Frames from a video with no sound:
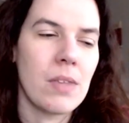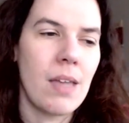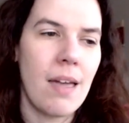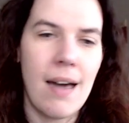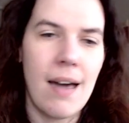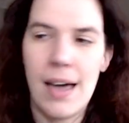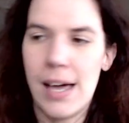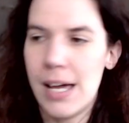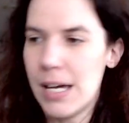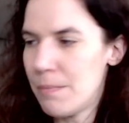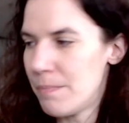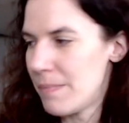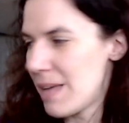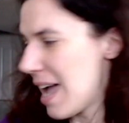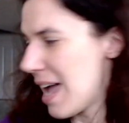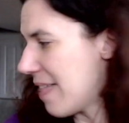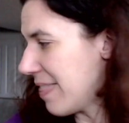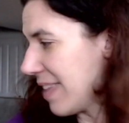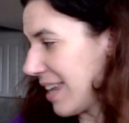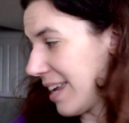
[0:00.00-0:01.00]
and
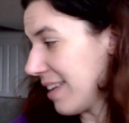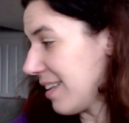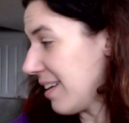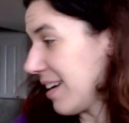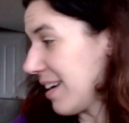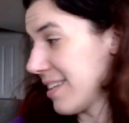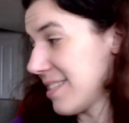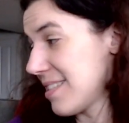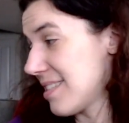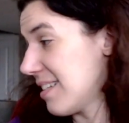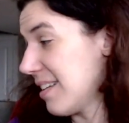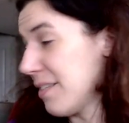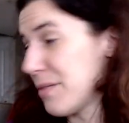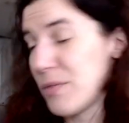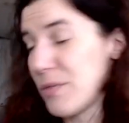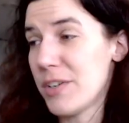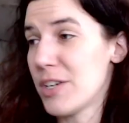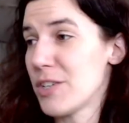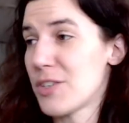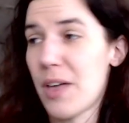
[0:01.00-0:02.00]
then I still have to
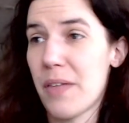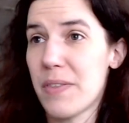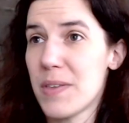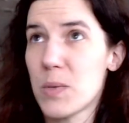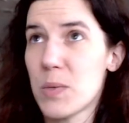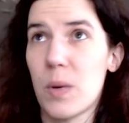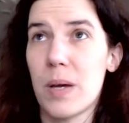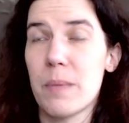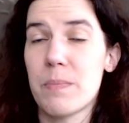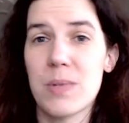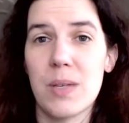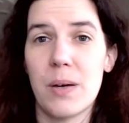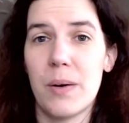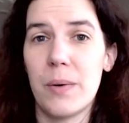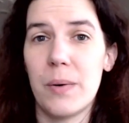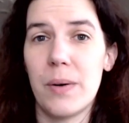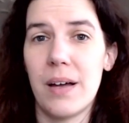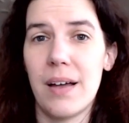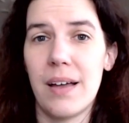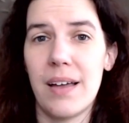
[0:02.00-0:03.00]
finish all these whips, so